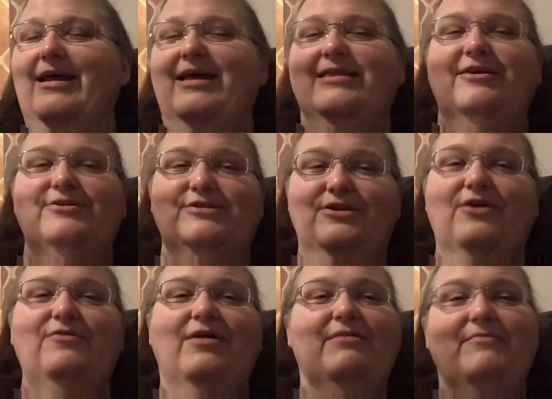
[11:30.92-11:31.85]
There's
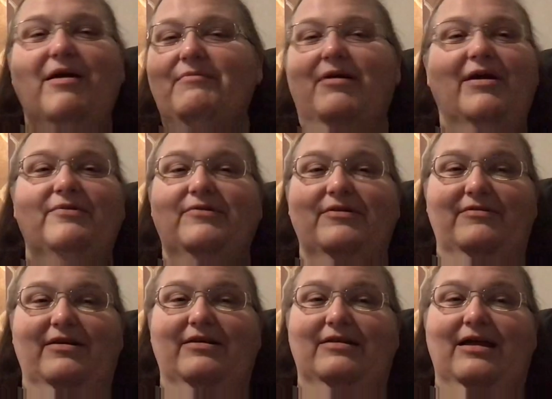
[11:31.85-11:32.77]
no way my mind would have
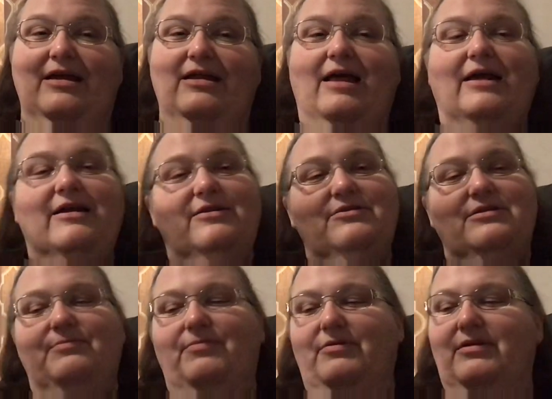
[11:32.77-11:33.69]
done that. I can do
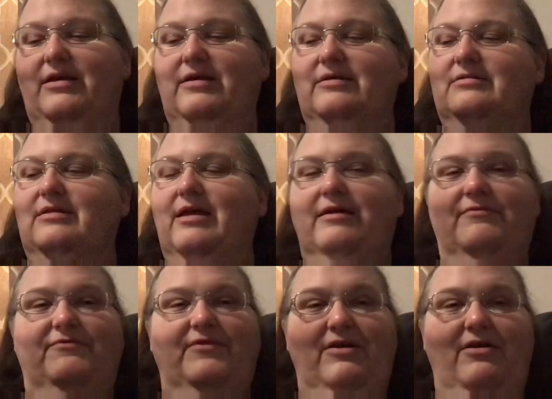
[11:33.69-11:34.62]
simple things like
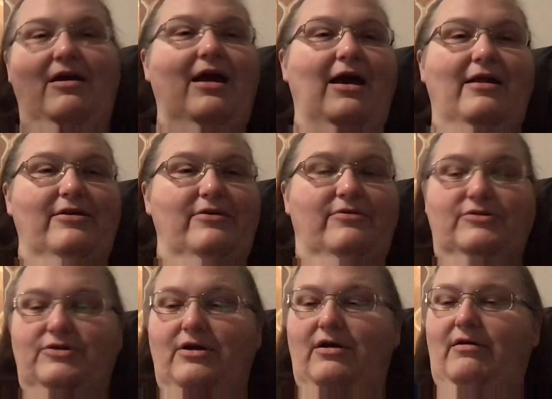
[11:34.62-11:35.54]
figure out how to do a
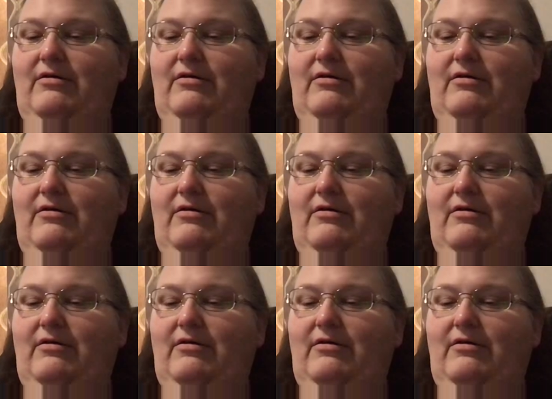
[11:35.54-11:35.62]
shawl,